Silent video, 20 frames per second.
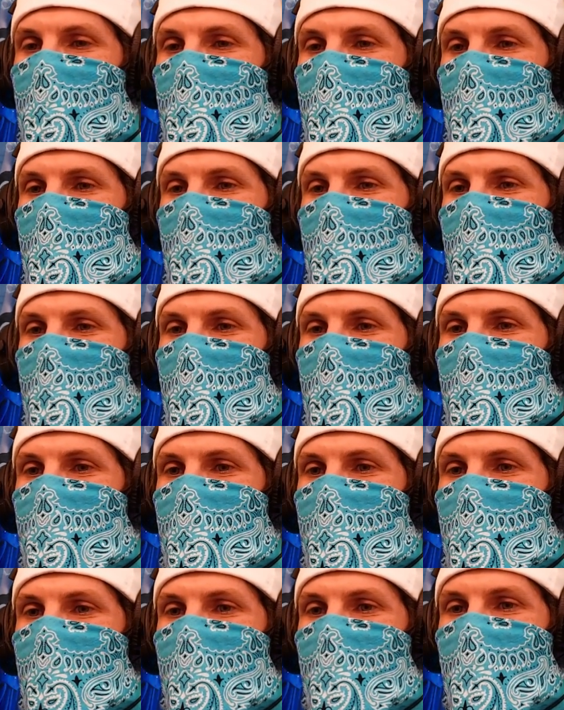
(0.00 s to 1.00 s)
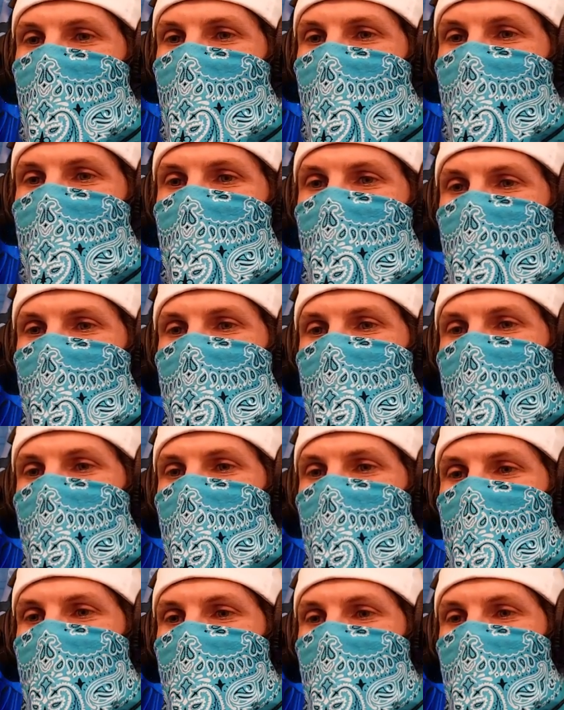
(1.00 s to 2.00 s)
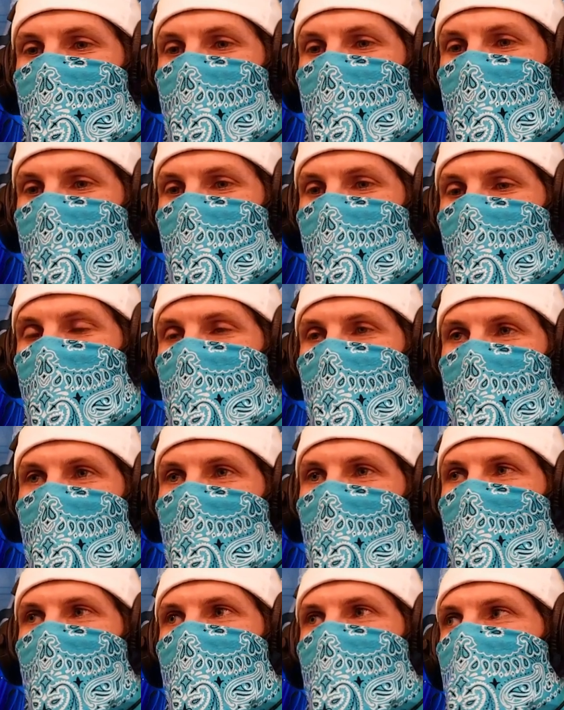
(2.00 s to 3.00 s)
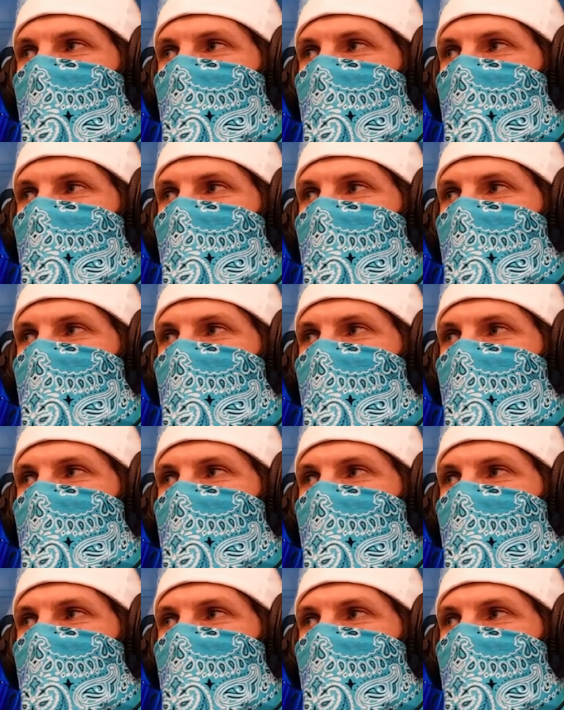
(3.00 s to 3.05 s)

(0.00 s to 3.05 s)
I noticed that even with that,